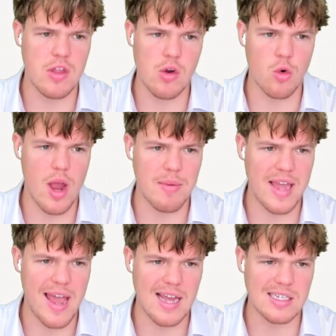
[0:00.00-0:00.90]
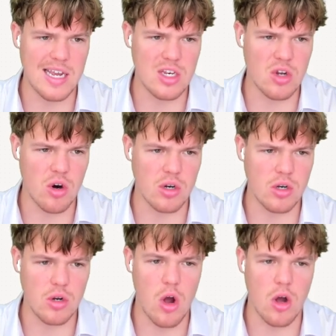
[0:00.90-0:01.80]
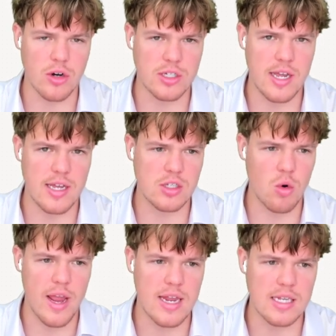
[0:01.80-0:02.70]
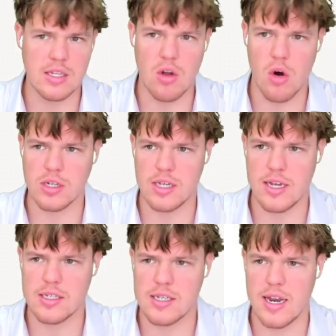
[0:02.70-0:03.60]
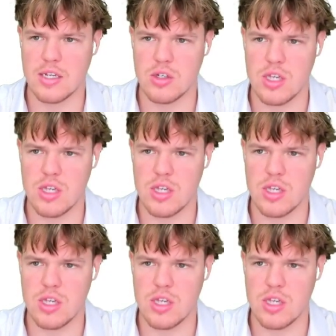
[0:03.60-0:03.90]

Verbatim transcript: you're grabbing has a Dart RSS or ends in RSS. And as you see,